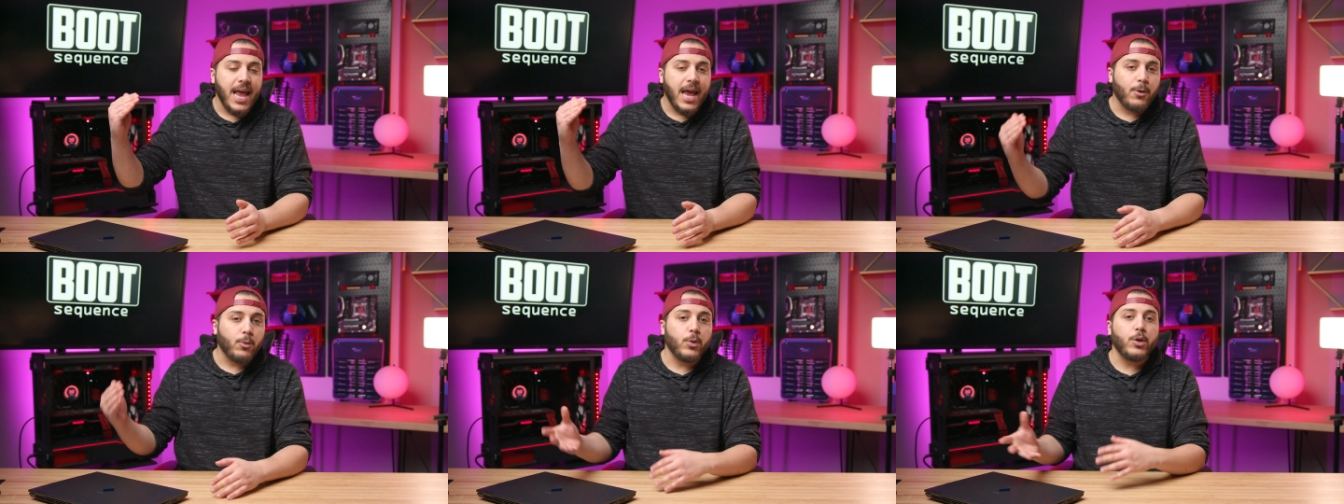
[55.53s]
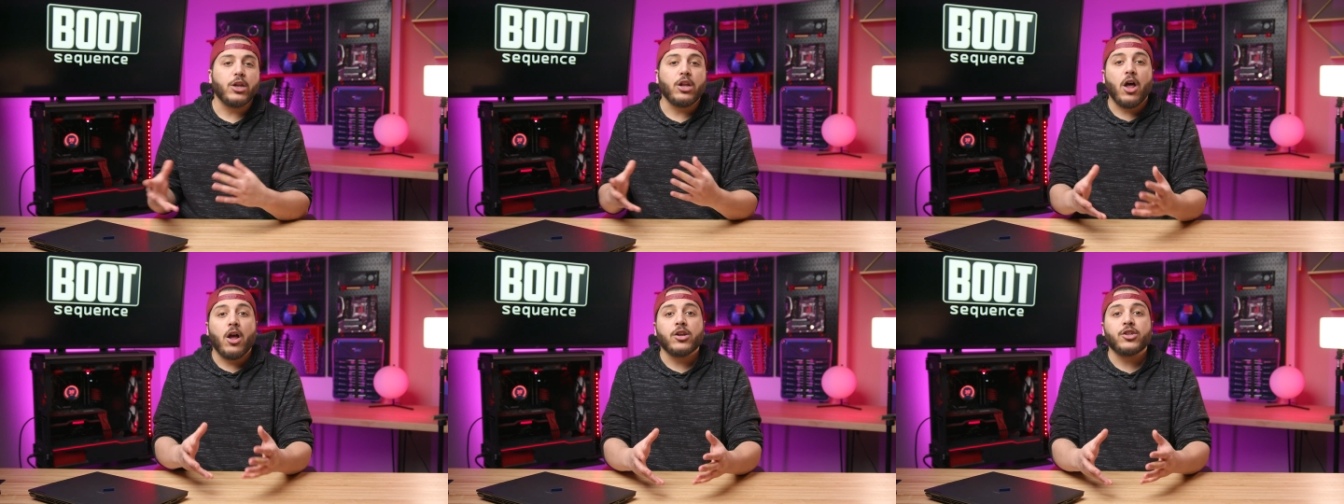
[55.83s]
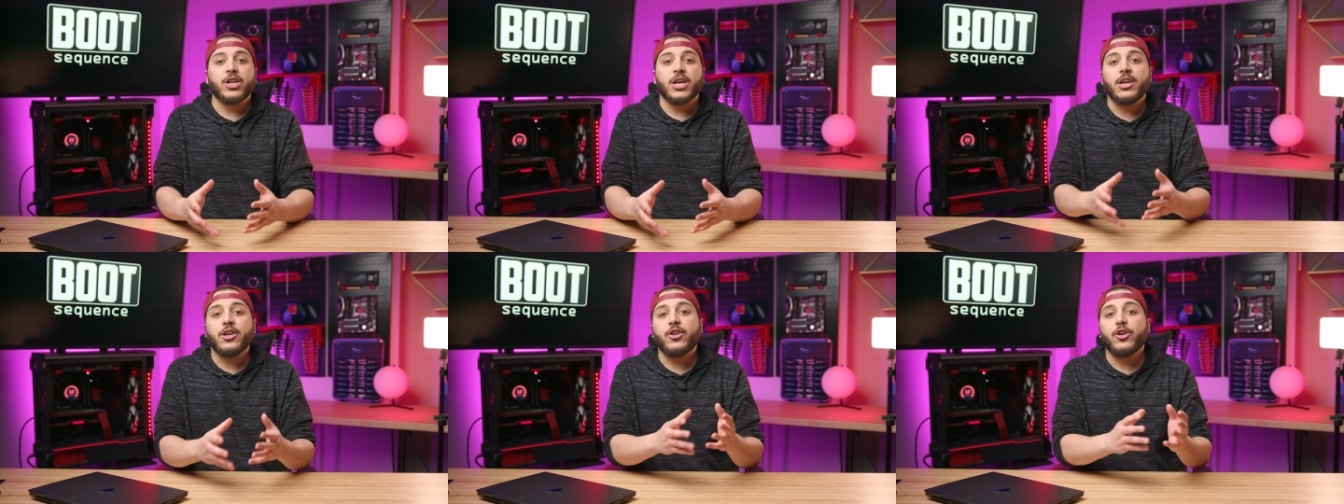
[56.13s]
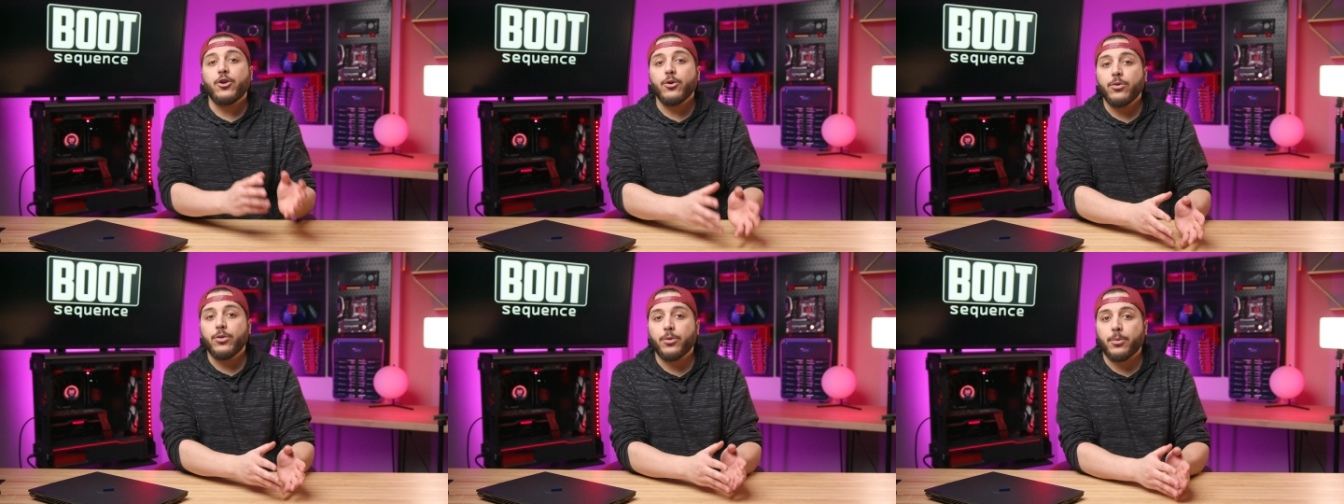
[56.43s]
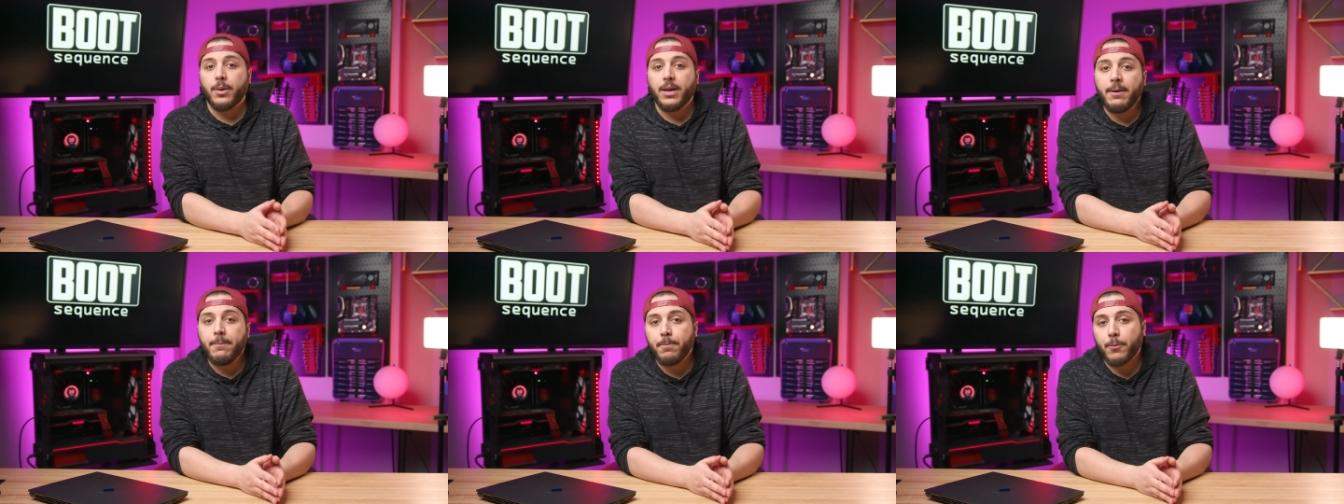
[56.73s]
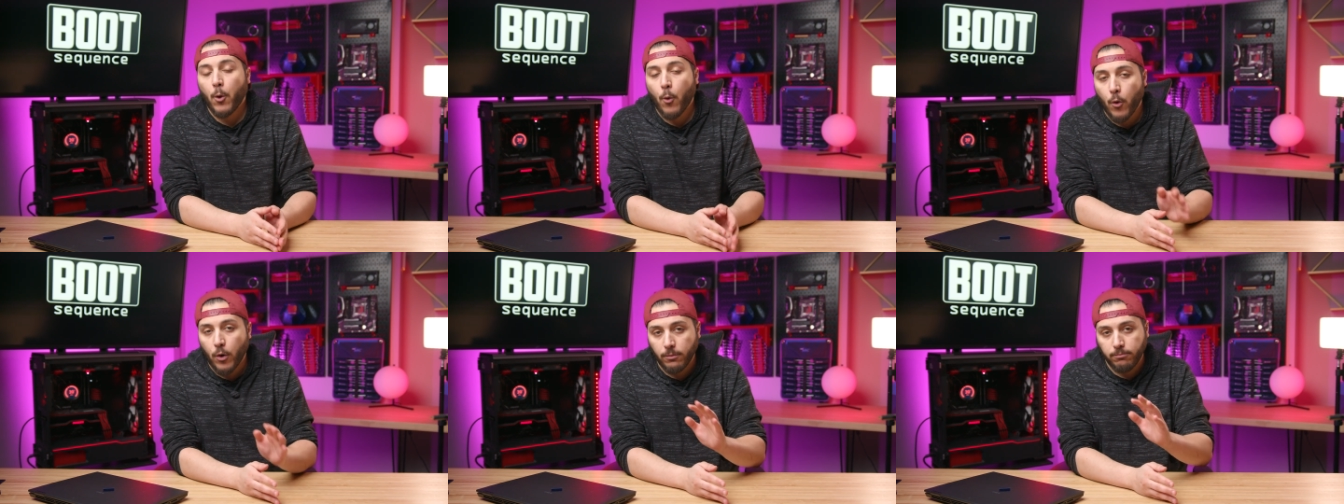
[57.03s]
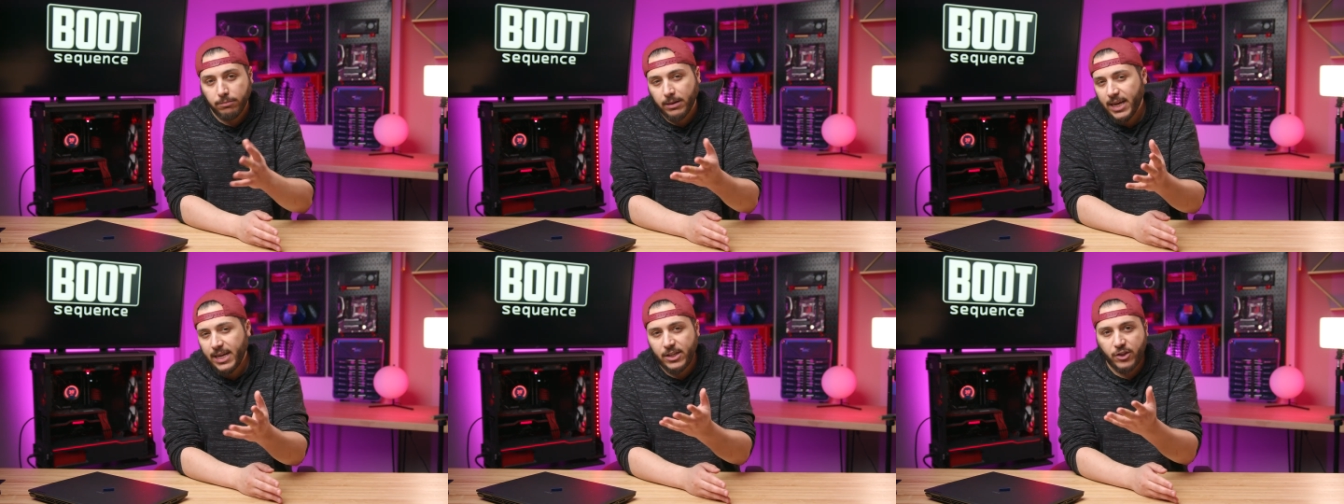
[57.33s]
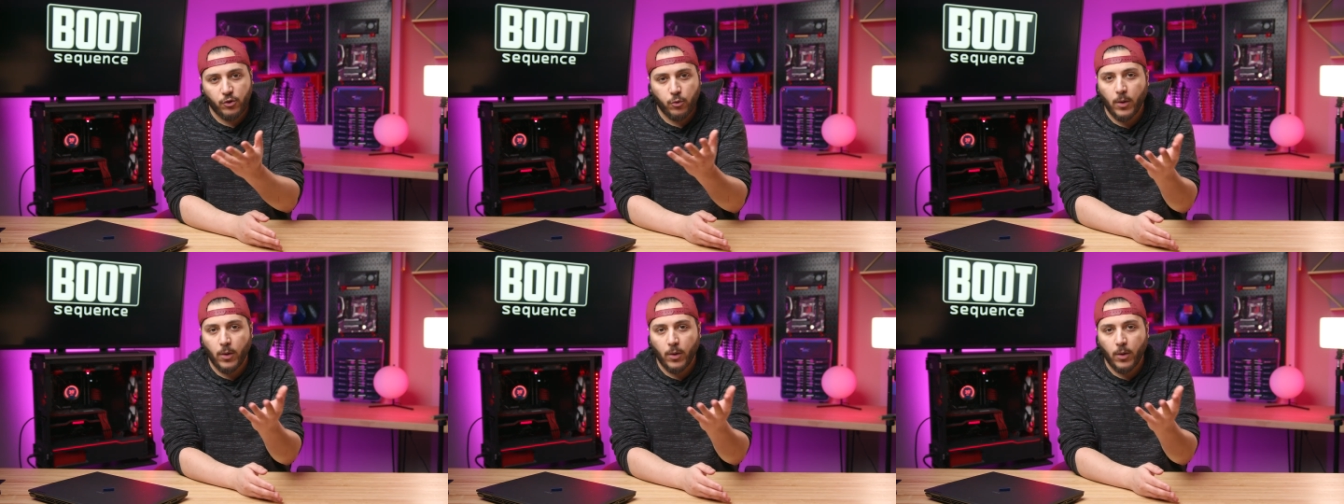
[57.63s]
and would launch in Q3 or late